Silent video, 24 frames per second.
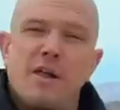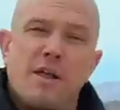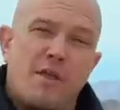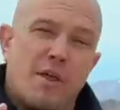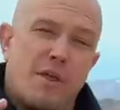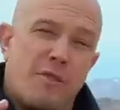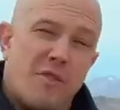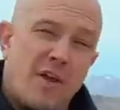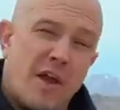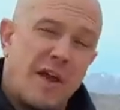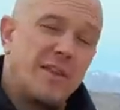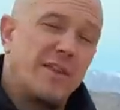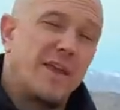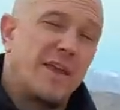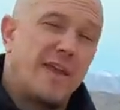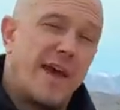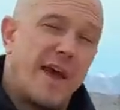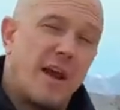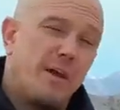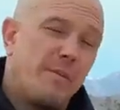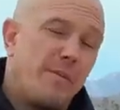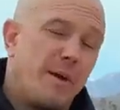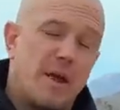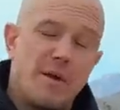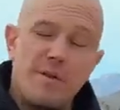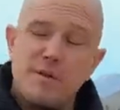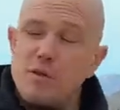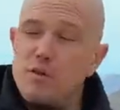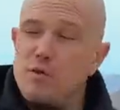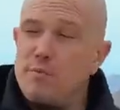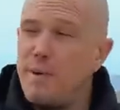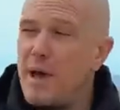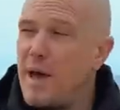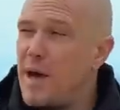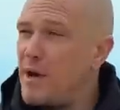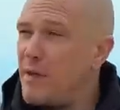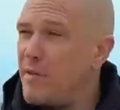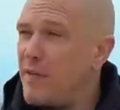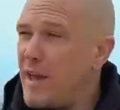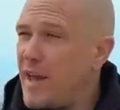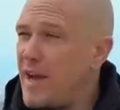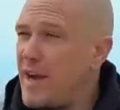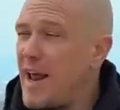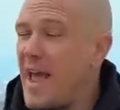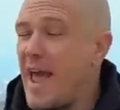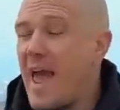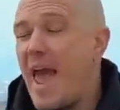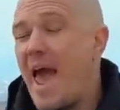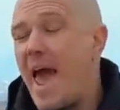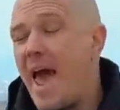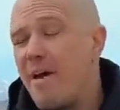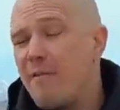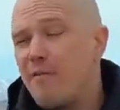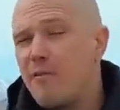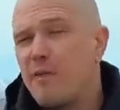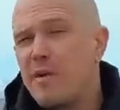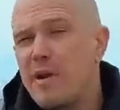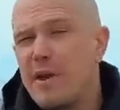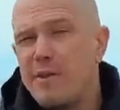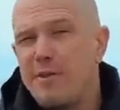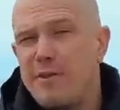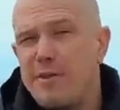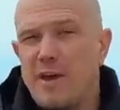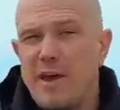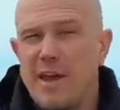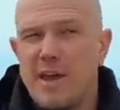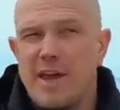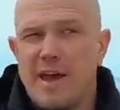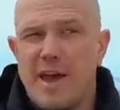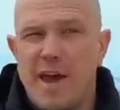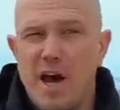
The thing that kettlebells do better than everything